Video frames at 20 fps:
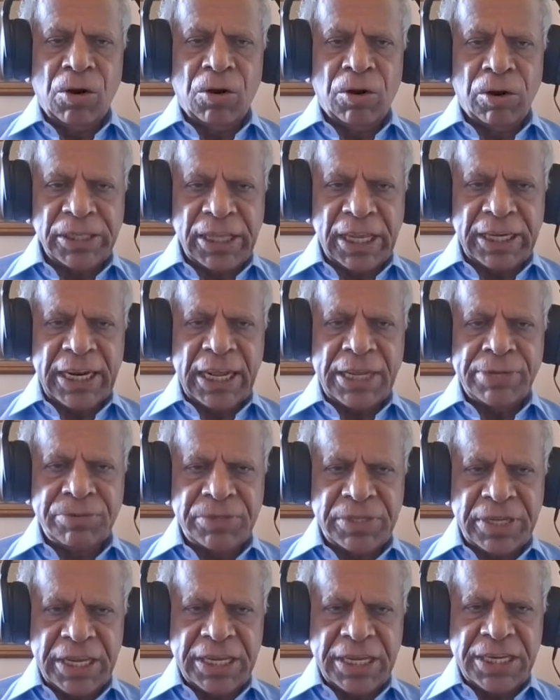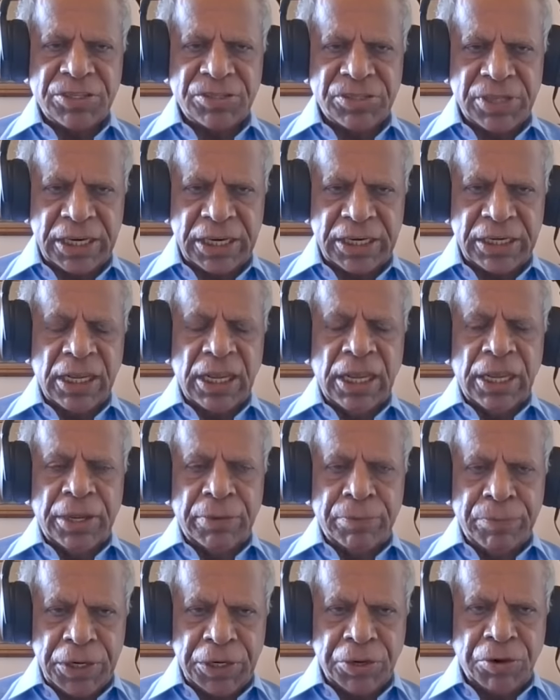All that I'm saying is that
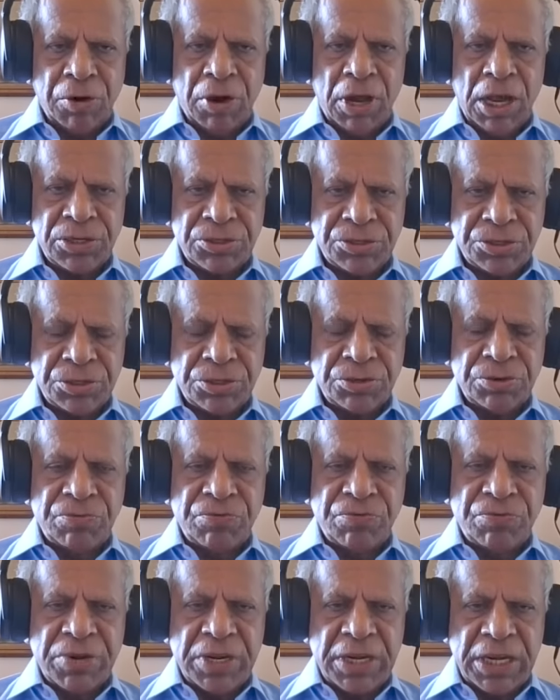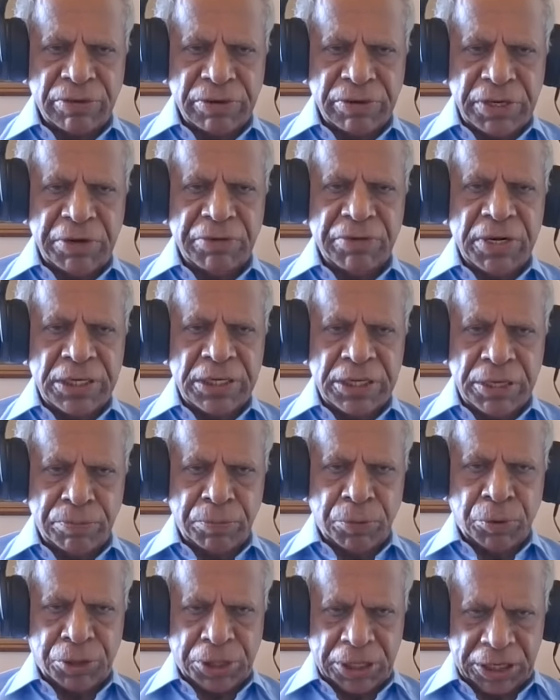because we have given
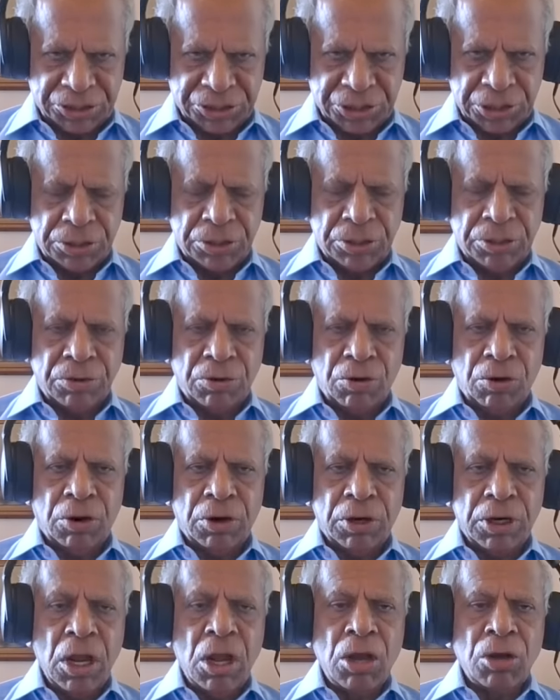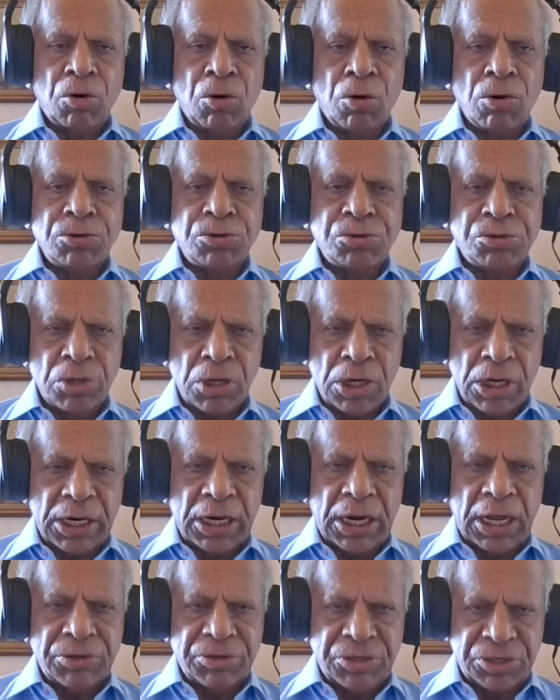them protection or
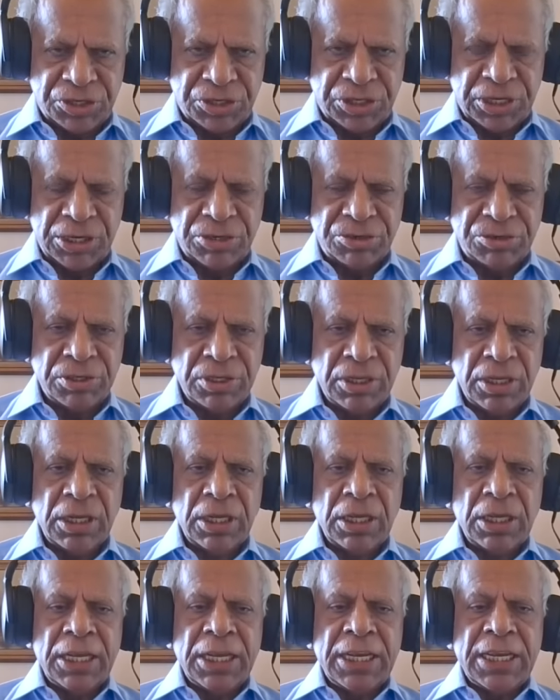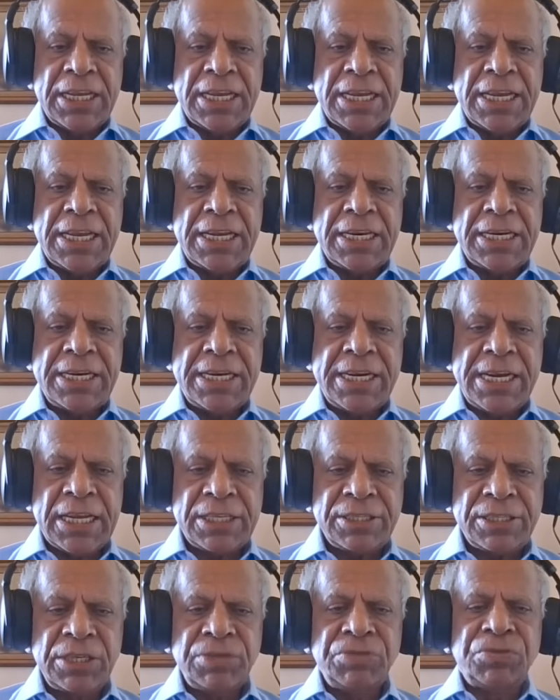consular assistance, it
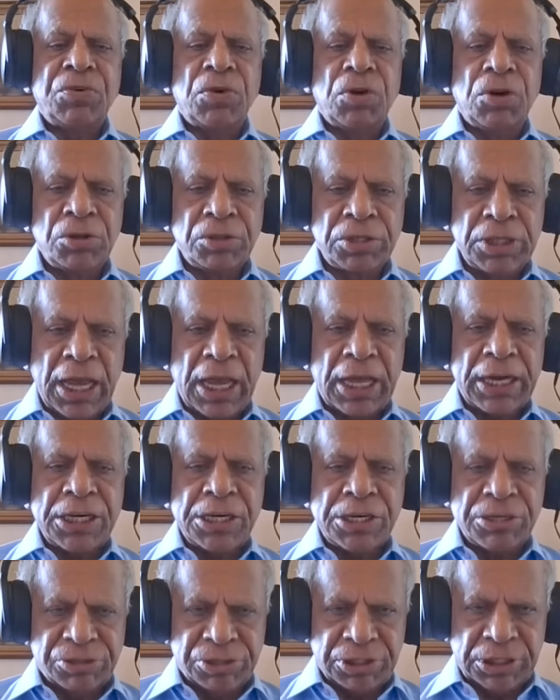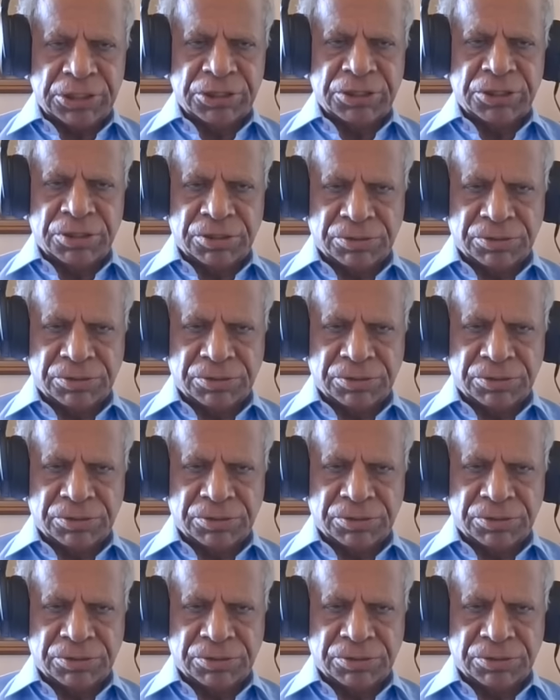doesn't follow they are innocent.